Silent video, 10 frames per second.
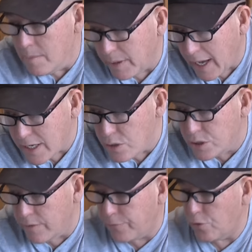but I
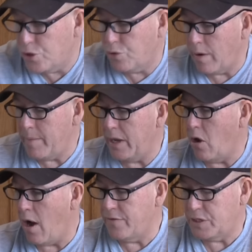use it for trimming
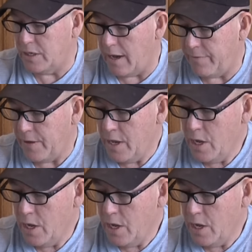off stuff.